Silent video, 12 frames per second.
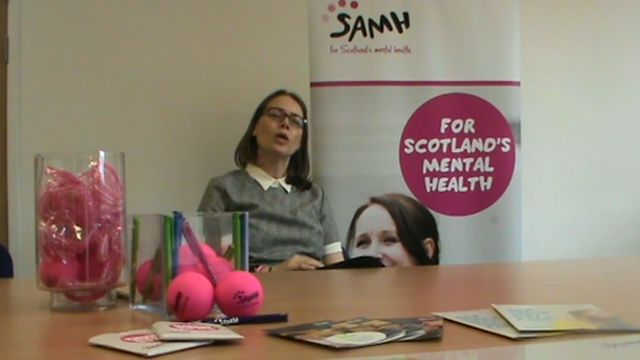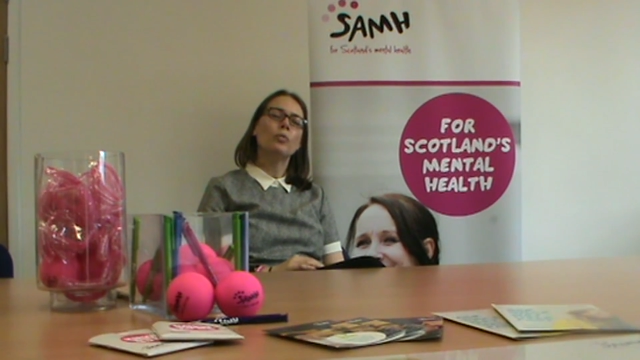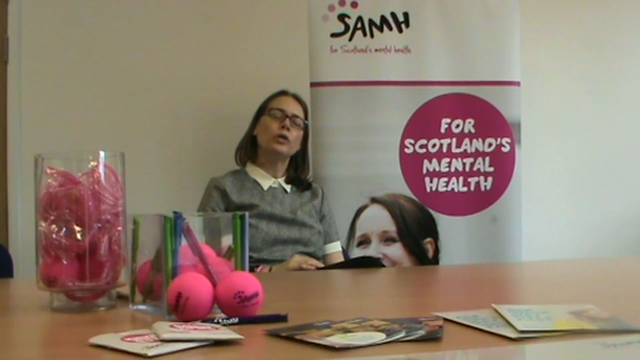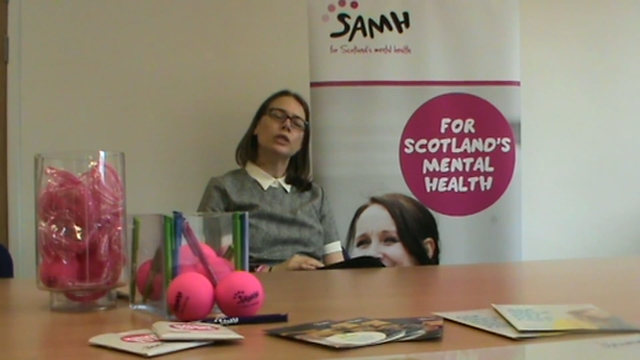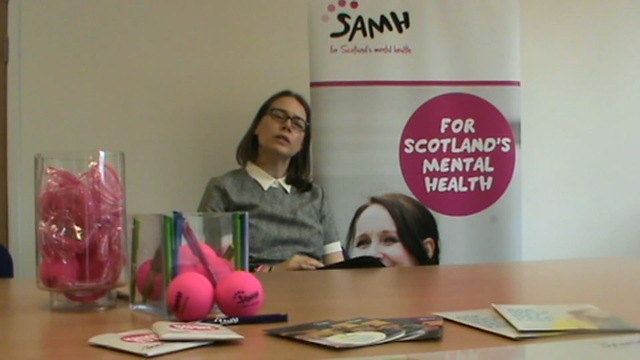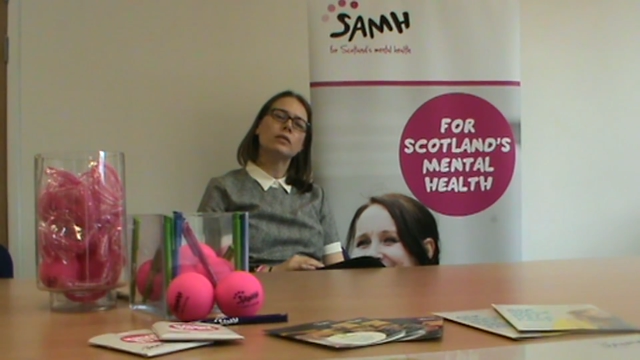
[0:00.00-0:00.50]

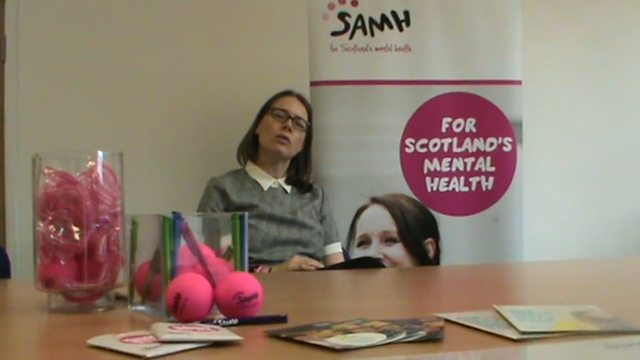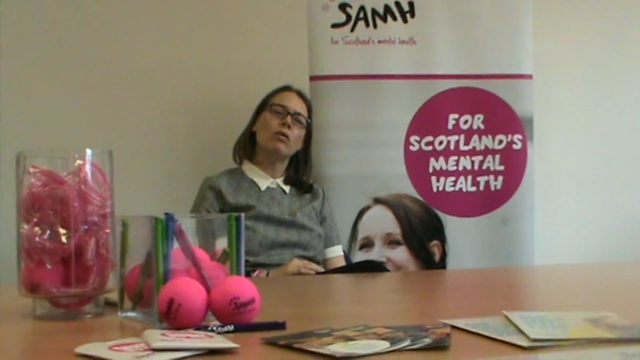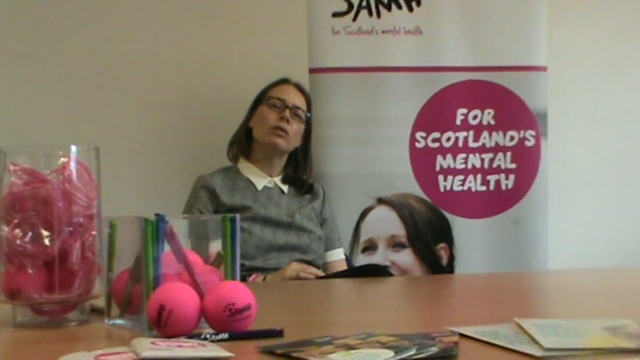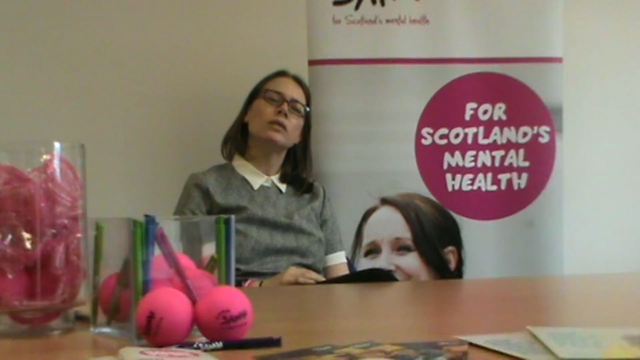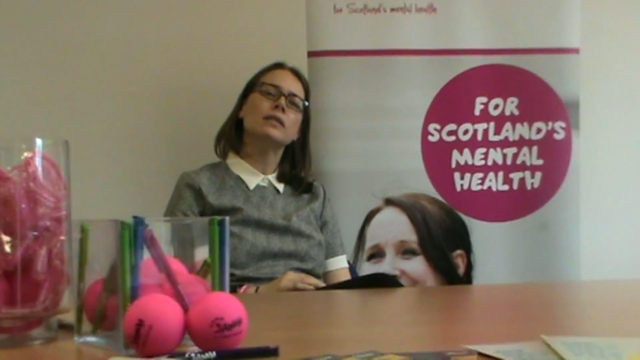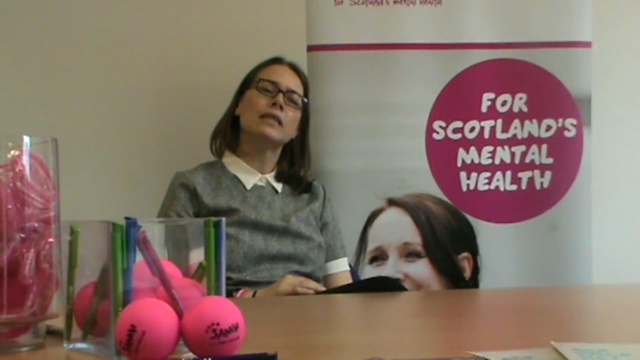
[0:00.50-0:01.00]
which is
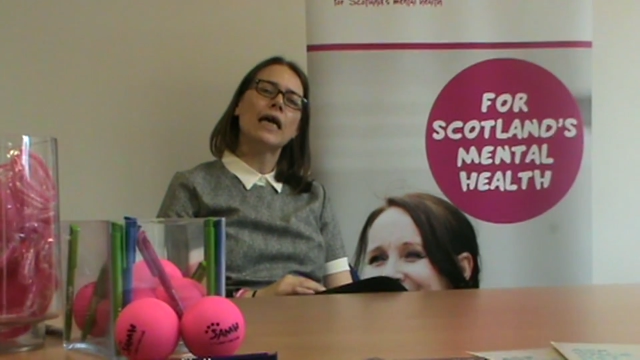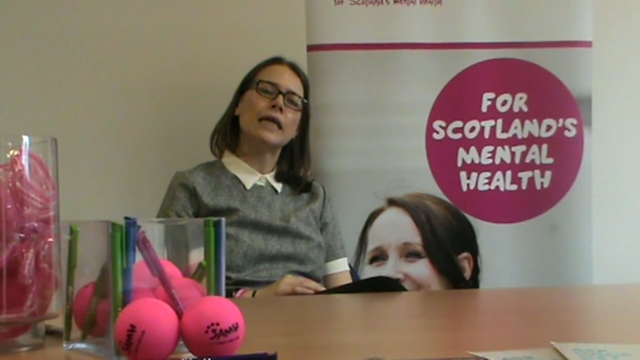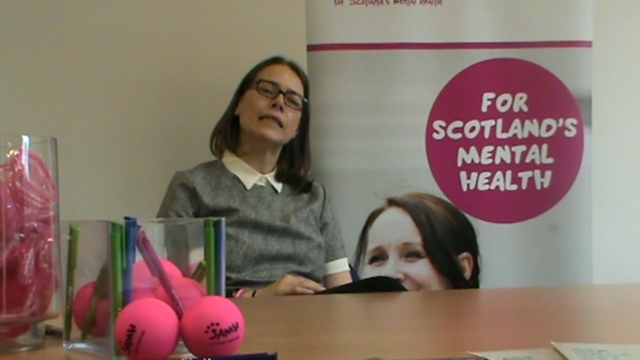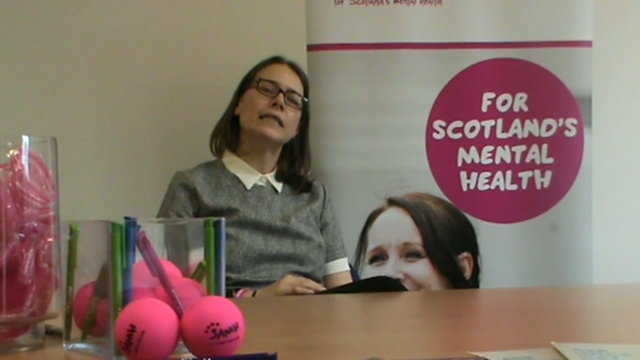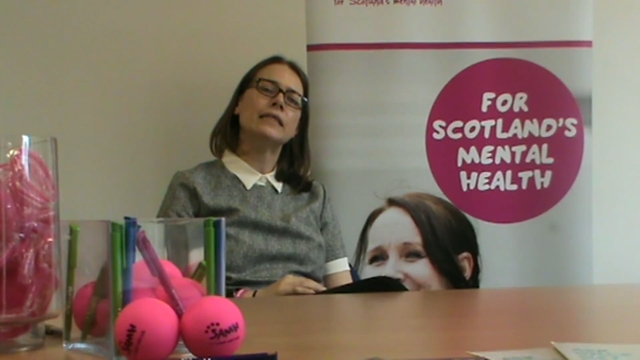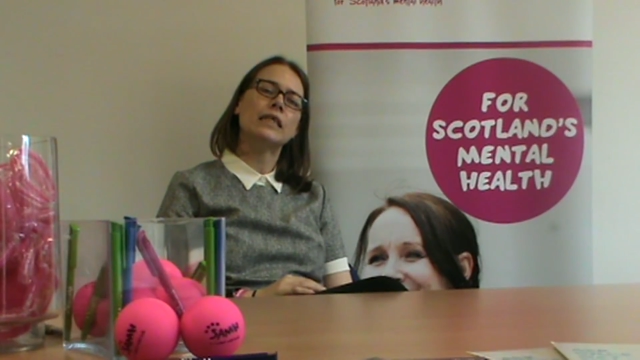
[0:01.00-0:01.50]
Scotland's
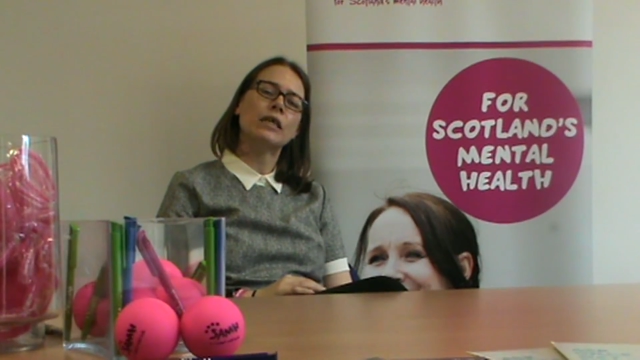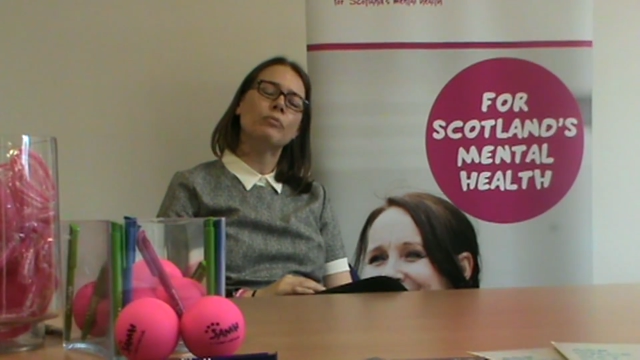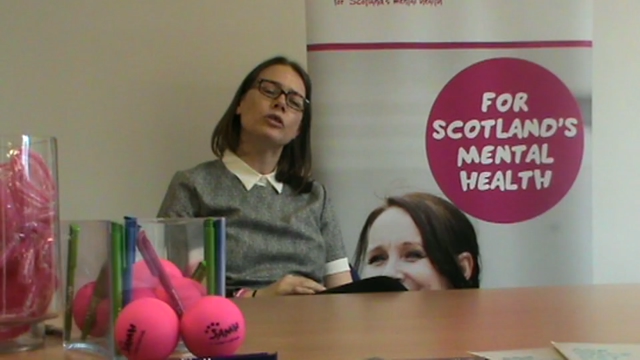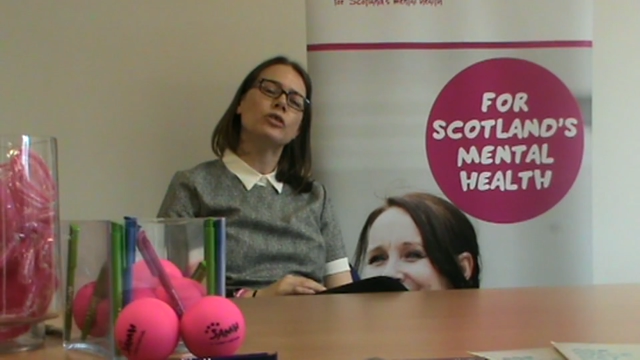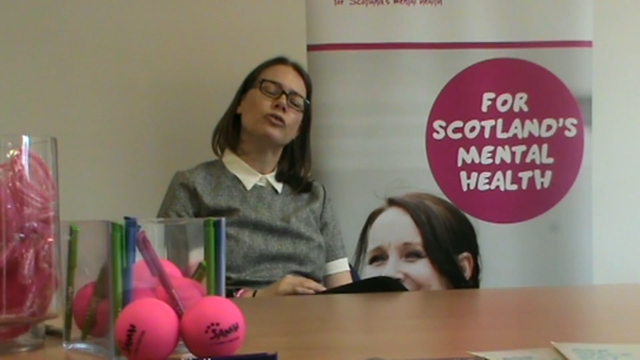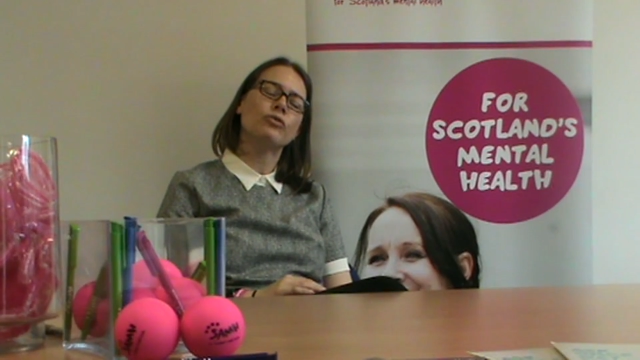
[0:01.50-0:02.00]
anti-stigma
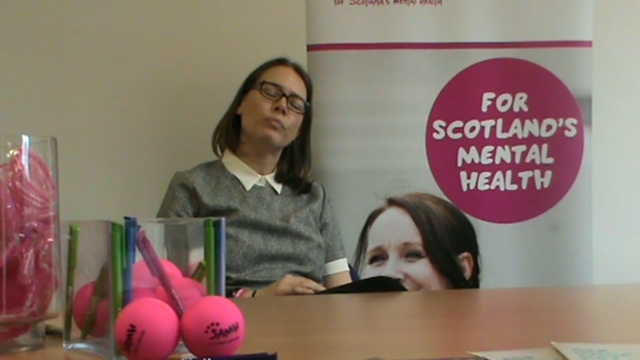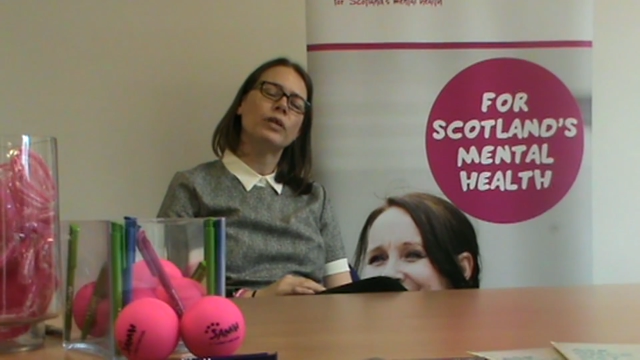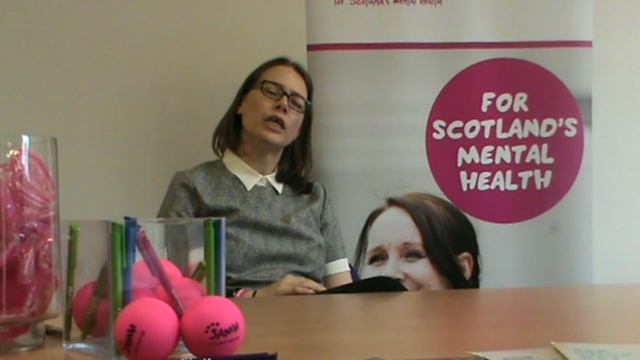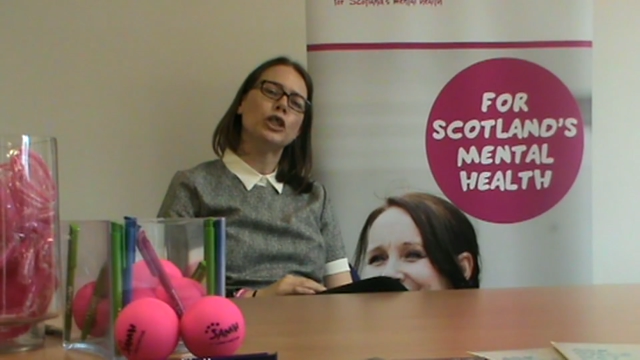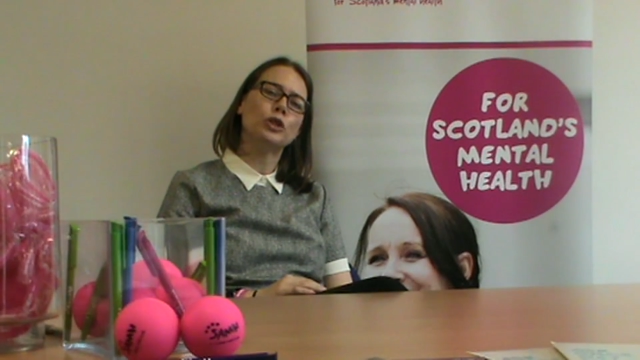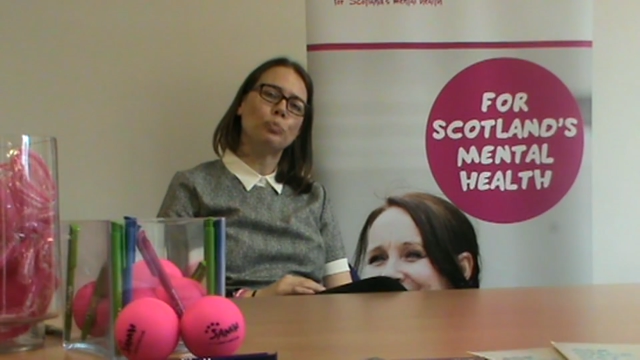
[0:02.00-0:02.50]
and
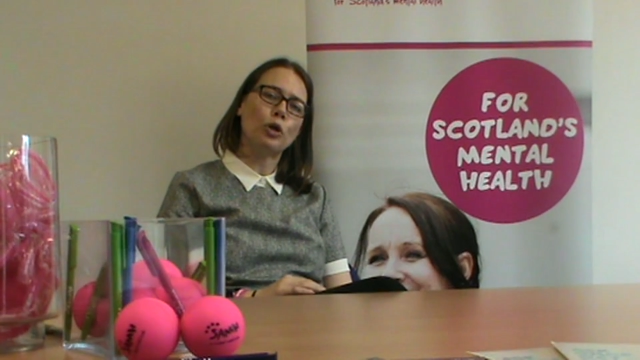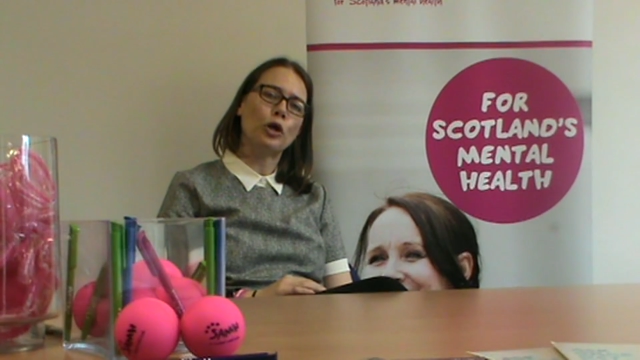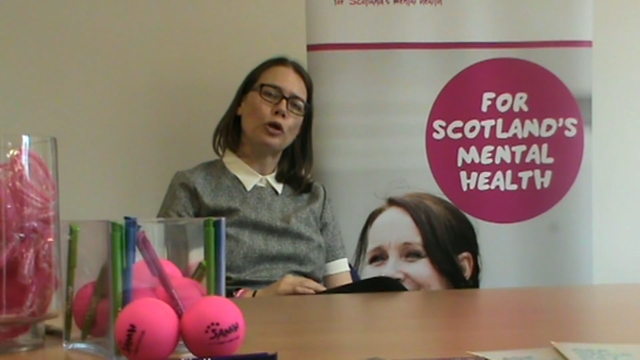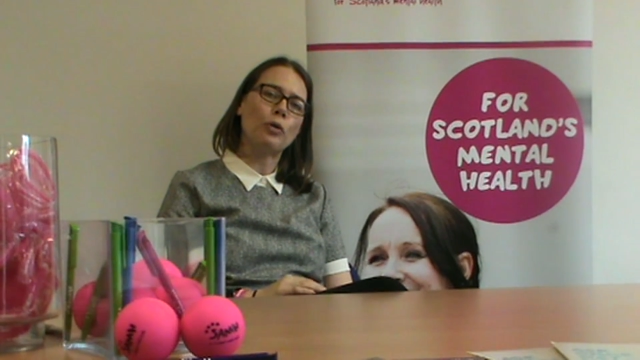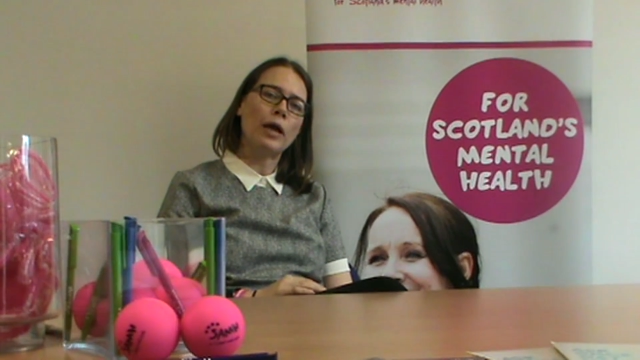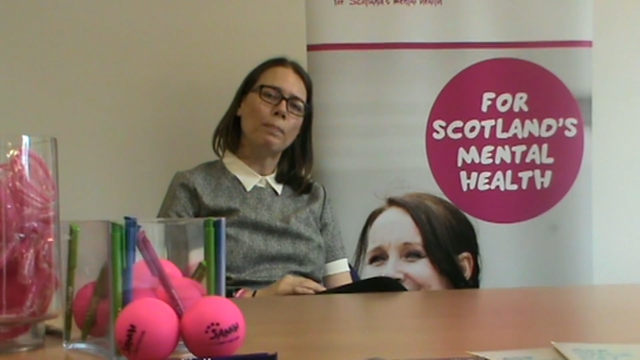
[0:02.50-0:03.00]
discrimination
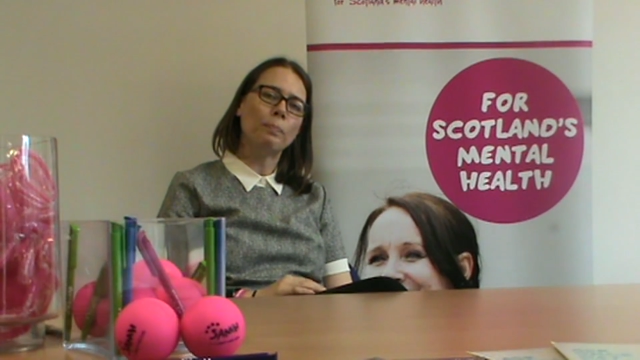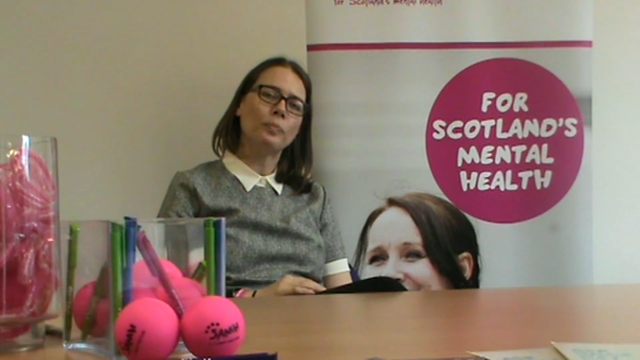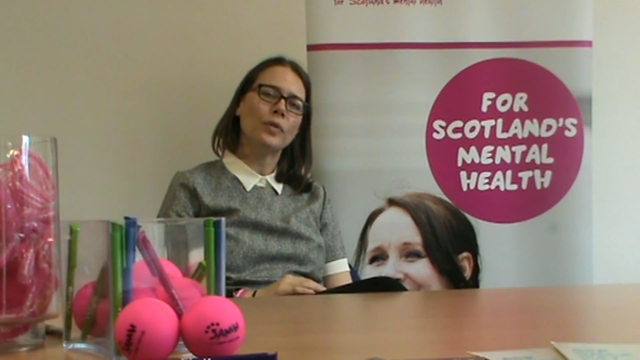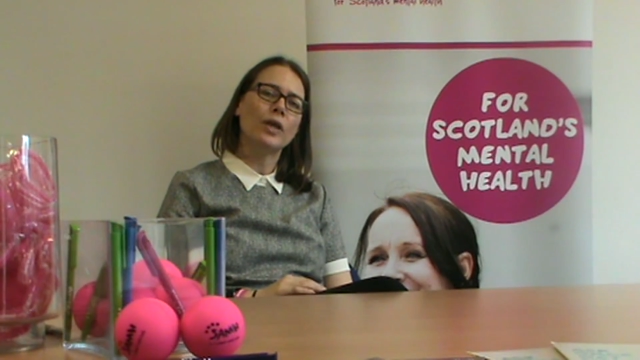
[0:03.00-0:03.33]
programme.